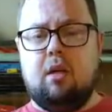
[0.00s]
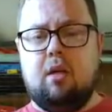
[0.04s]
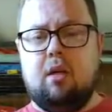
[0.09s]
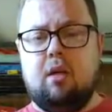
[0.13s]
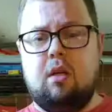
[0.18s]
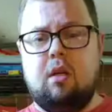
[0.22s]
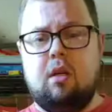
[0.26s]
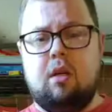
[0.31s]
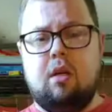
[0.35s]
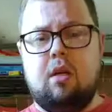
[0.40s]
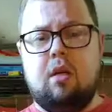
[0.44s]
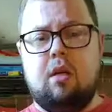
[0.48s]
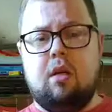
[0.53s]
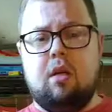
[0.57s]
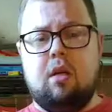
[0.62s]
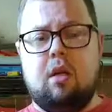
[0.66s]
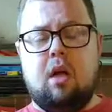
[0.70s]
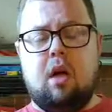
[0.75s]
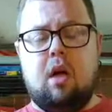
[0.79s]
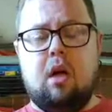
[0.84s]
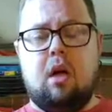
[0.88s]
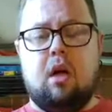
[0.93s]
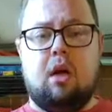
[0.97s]

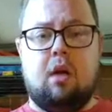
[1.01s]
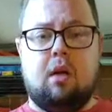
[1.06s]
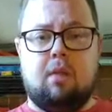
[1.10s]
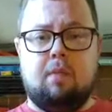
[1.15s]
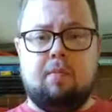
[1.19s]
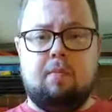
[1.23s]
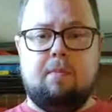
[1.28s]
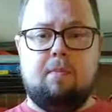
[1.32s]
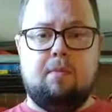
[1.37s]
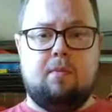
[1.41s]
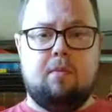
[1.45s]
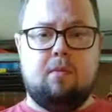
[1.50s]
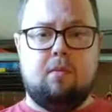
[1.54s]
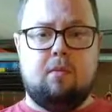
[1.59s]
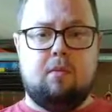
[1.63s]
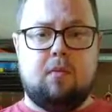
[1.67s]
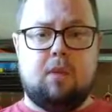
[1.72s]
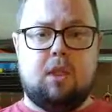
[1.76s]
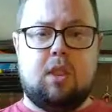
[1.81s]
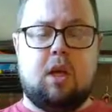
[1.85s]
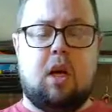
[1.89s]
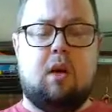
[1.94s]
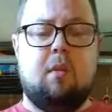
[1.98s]
the
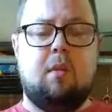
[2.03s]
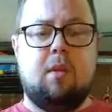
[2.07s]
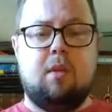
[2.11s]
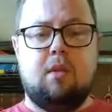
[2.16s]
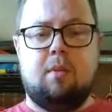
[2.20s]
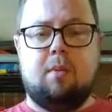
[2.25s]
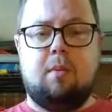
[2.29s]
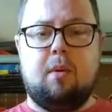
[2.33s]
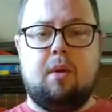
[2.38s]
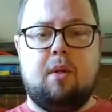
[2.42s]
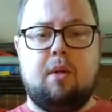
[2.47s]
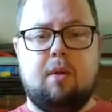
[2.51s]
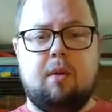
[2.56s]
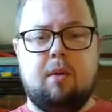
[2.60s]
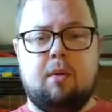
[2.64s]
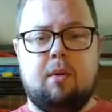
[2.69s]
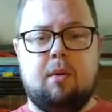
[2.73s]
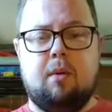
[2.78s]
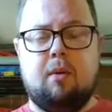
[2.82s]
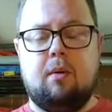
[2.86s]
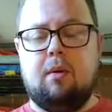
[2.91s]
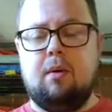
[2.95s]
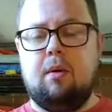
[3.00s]
comments
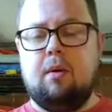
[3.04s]
below.